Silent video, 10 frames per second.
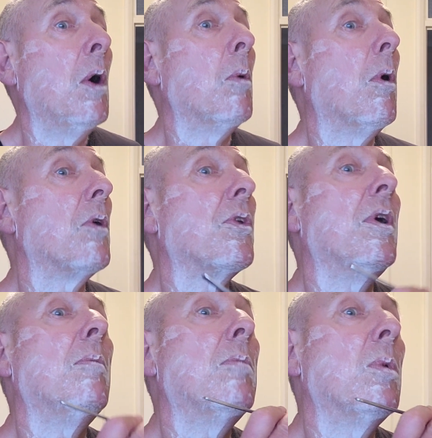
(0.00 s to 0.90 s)
What
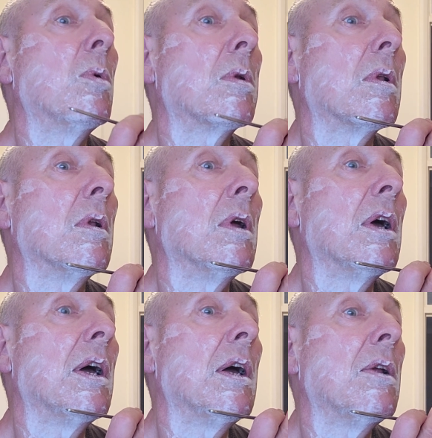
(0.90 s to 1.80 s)
immortal
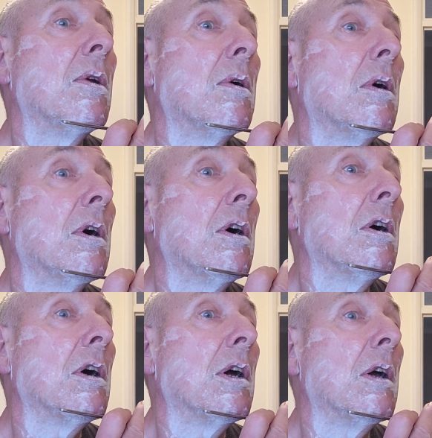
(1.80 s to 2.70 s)
hand or
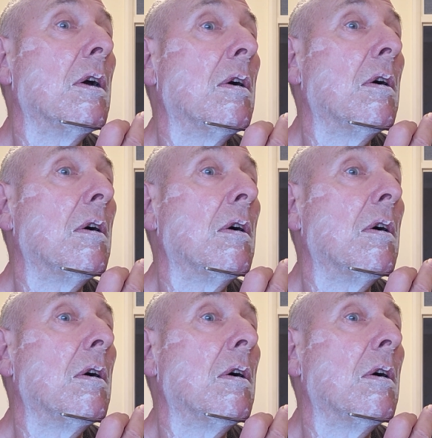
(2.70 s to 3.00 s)
eye,